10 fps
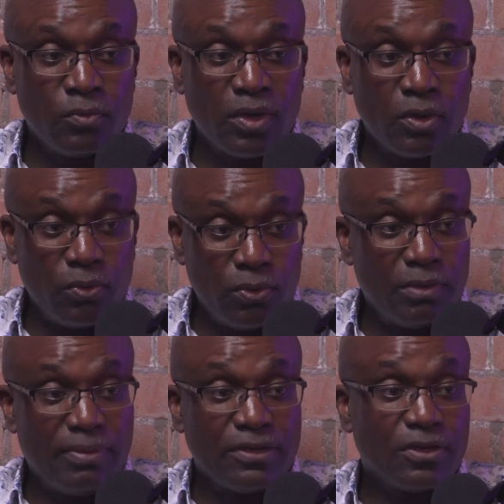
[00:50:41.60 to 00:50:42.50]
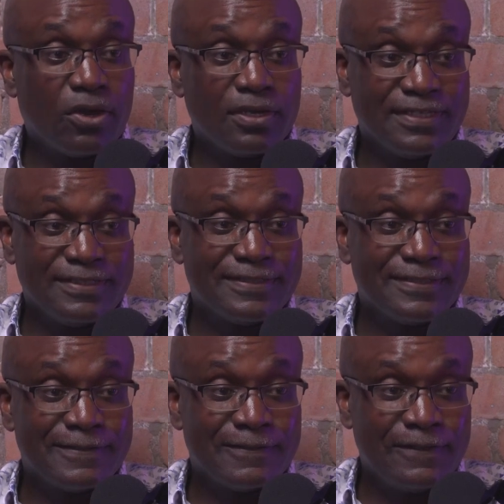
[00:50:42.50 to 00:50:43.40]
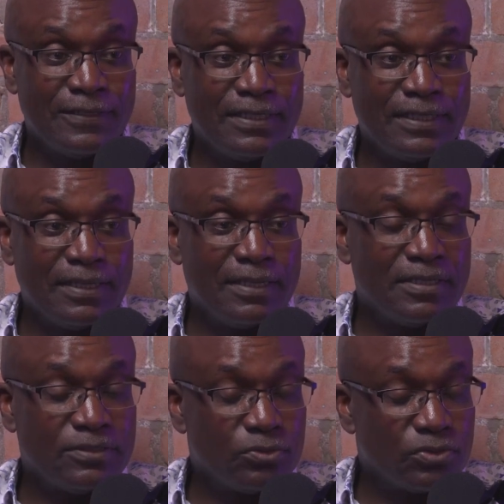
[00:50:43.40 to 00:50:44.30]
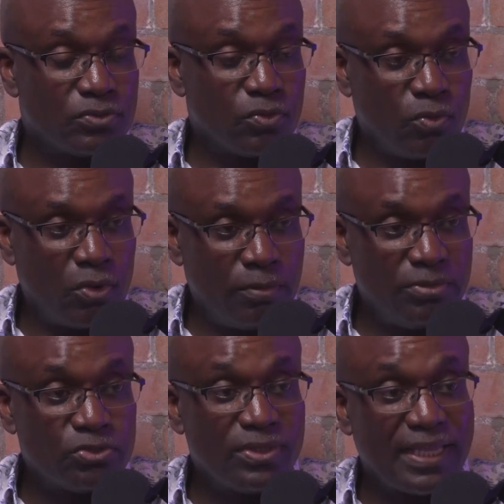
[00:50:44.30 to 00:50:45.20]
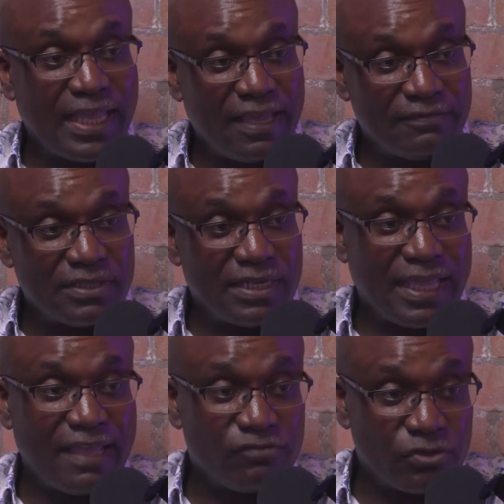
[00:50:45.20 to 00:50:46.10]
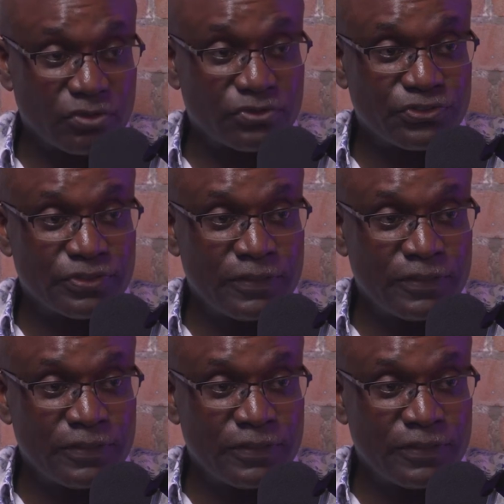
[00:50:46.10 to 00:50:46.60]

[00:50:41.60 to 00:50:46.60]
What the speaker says: were all about the colonies. It was a war between the haves and the have-nots.